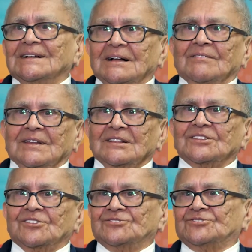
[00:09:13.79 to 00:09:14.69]
of little
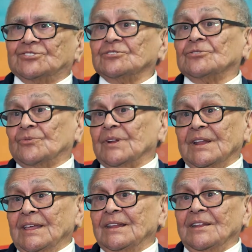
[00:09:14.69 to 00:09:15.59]
children
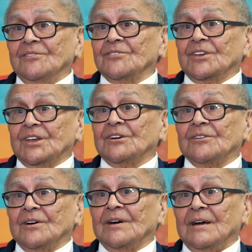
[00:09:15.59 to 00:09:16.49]
in their care.